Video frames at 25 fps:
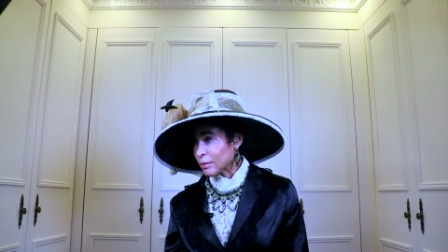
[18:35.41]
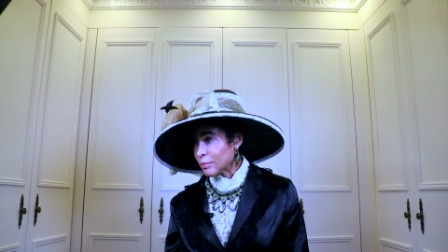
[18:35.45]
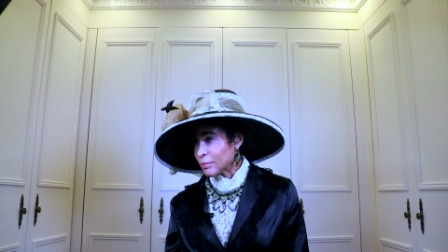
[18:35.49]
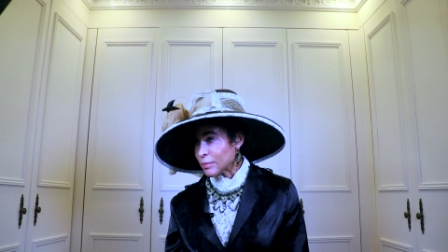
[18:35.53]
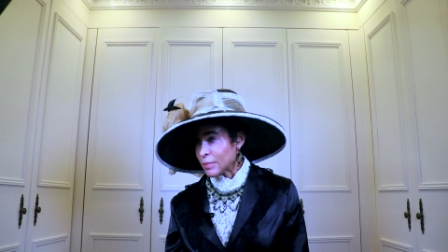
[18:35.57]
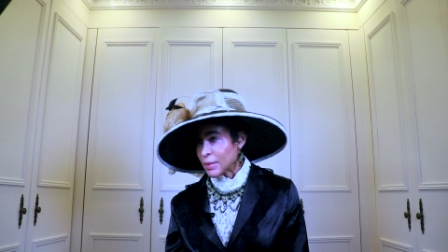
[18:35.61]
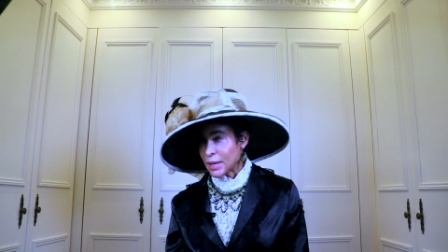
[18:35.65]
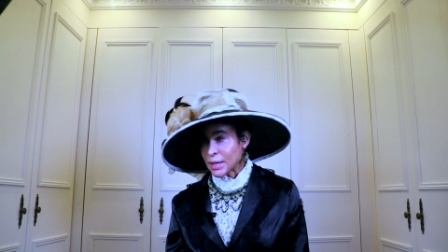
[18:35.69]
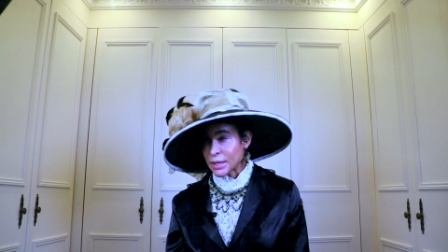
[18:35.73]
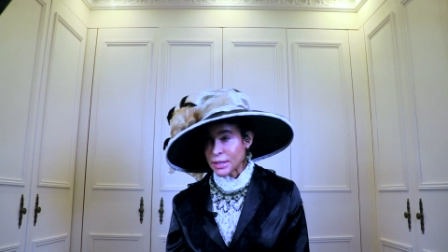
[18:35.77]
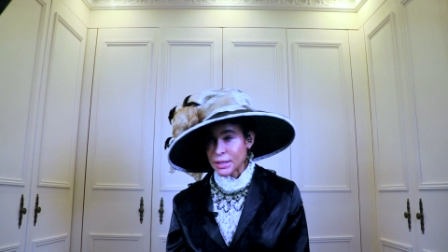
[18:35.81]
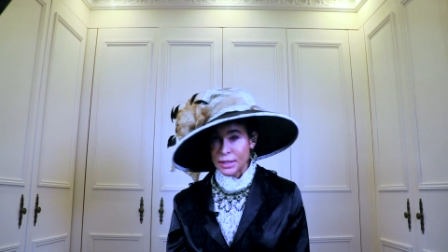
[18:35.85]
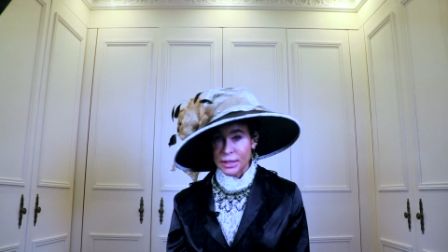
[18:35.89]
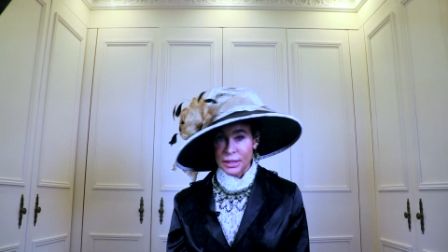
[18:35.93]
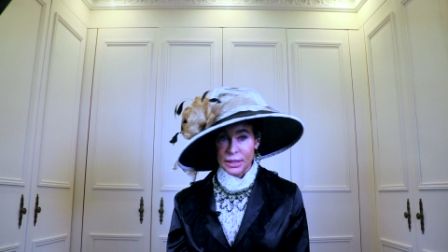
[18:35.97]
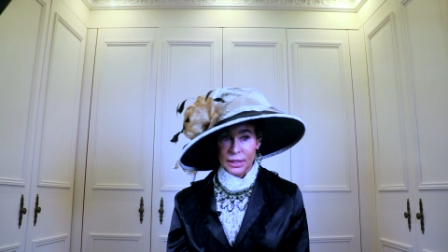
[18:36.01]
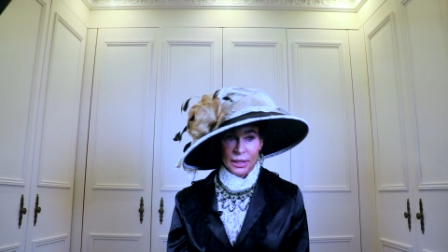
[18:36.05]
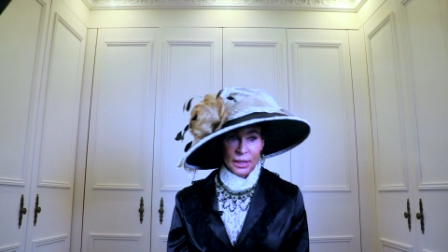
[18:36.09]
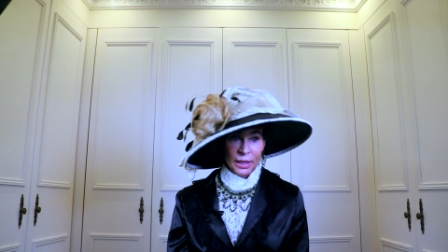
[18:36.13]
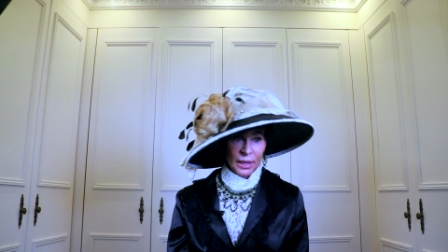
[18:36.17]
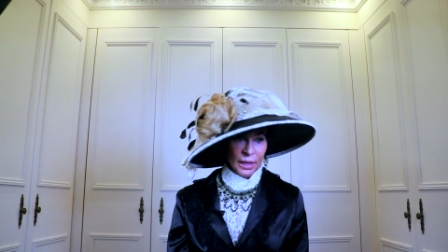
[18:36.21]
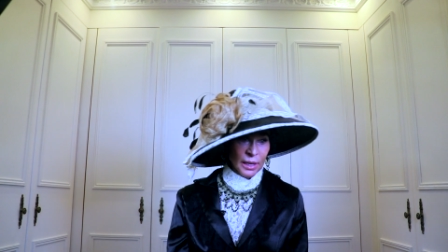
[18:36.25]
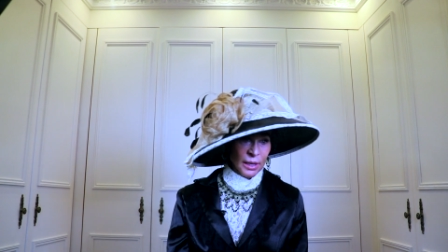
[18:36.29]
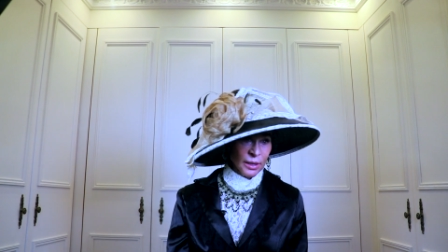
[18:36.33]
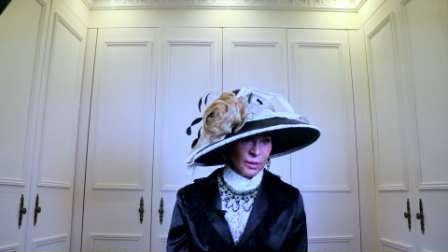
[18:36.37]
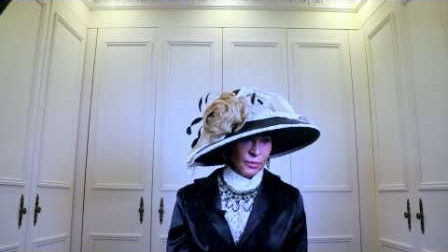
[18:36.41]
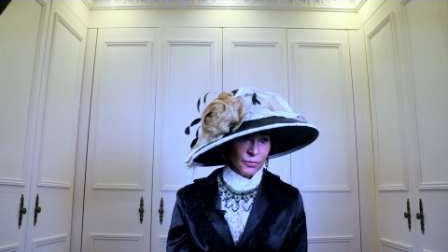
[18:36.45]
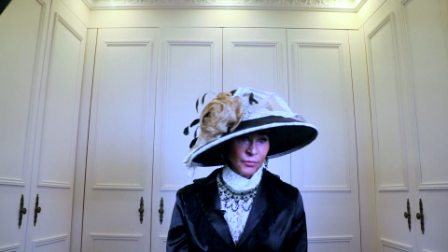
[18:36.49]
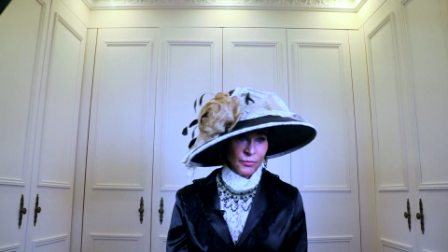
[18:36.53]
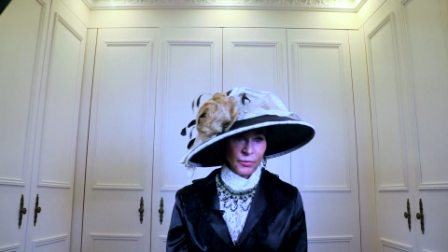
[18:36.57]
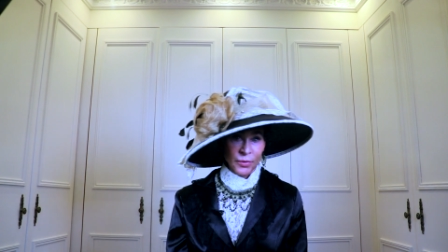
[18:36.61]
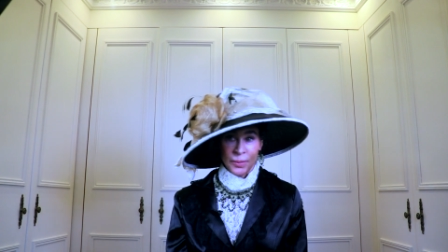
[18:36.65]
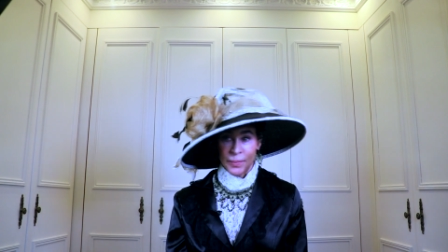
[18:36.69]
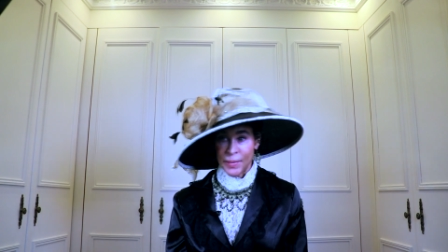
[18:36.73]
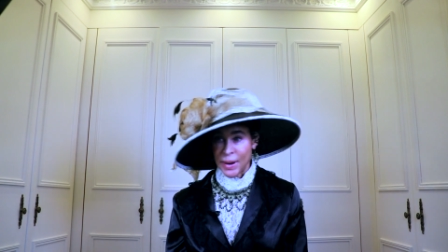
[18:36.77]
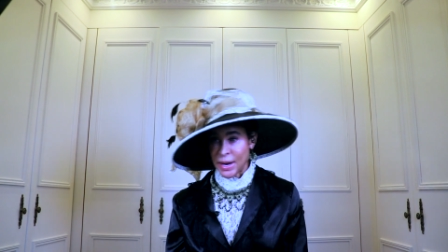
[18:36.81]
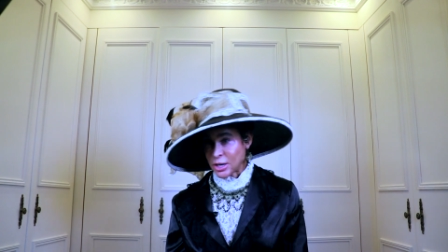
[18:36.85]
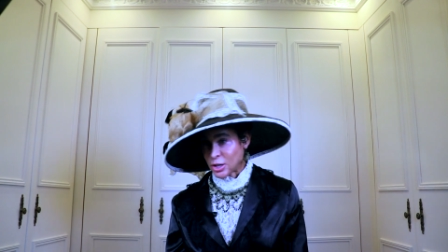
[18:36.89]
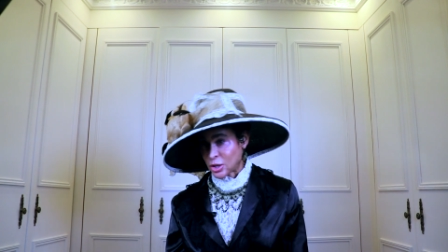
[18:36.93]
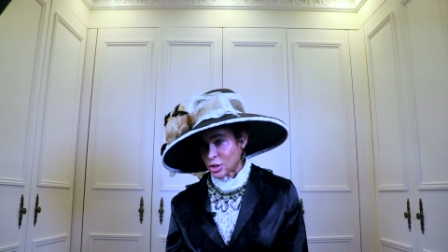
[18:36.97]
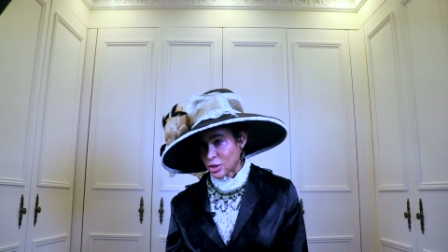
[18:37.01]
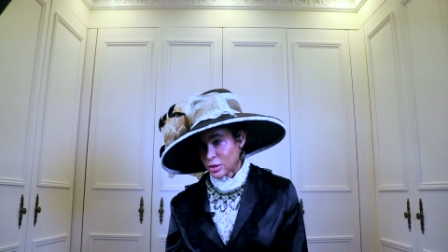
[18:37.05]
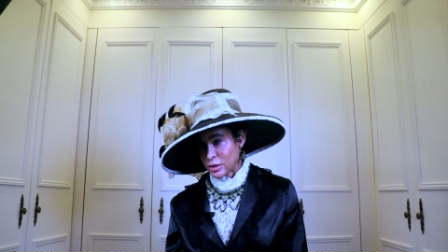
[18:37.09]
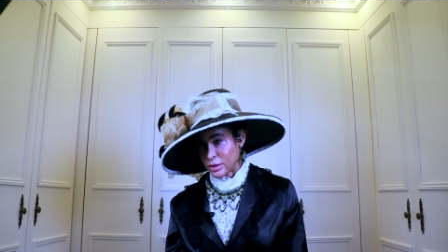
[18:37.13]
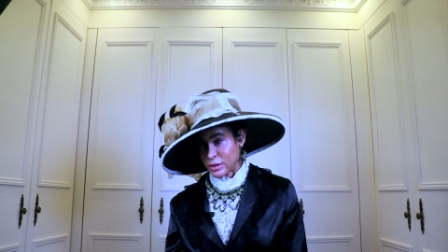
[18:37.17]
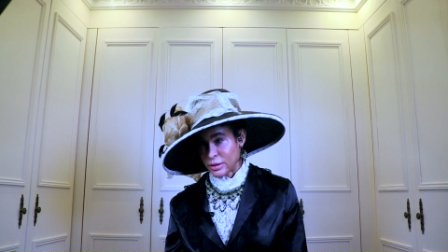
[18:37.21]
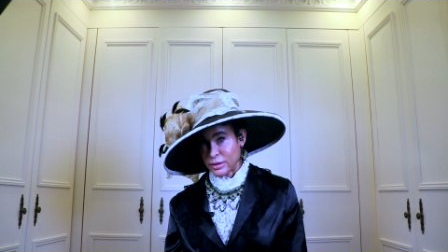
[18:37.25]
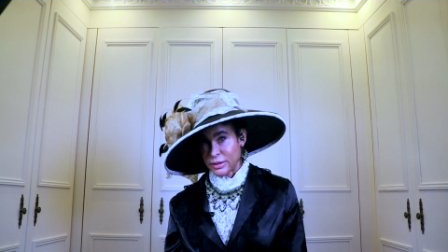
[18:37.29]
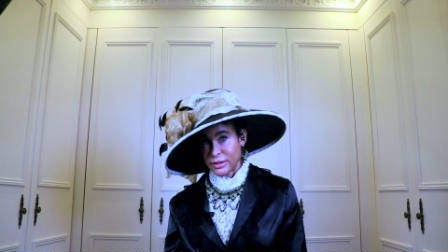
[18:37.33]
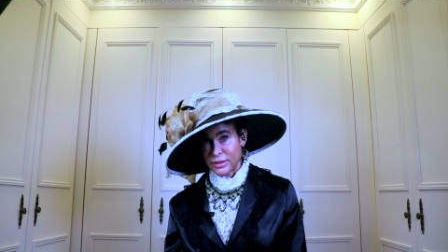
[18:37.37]

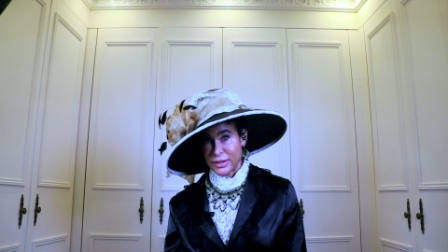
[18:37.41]
misinformation.